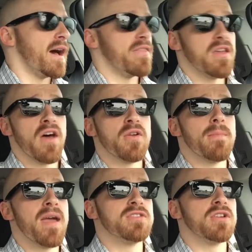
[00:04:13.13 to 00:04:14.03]
The other
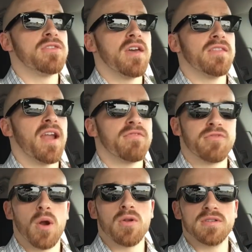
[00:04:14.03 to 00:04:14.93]
major thing that I've
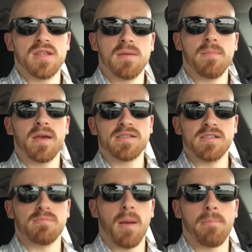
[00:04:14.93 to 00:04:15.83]
thrown into the mix
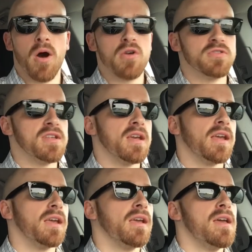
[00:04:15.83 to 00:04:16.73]
is my
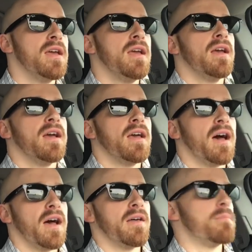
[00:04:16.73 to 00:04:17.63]
posing.
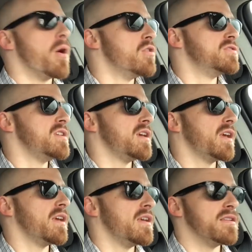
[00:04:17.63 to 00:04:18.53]

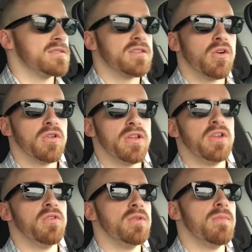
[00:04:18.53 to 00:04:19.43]
Posing is totally
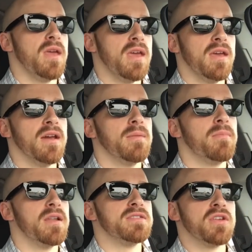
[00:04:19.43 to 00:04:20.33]
new to me,
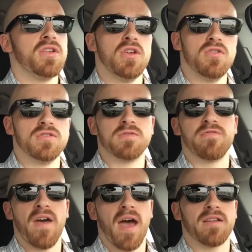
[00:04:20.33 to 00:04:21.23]
but it's a huge
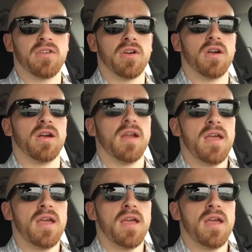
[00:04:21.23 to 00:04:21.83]
factor